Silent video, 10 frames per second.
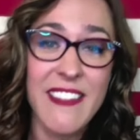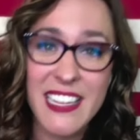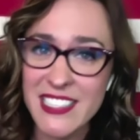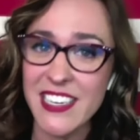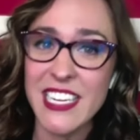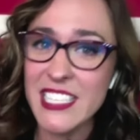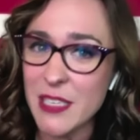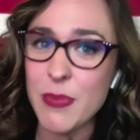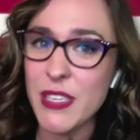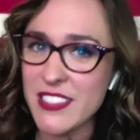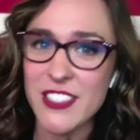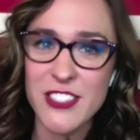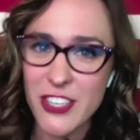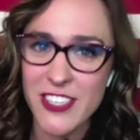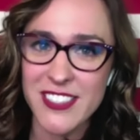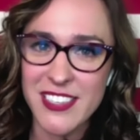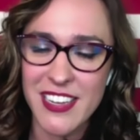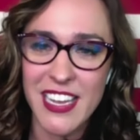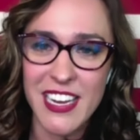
And that's an easy place to start.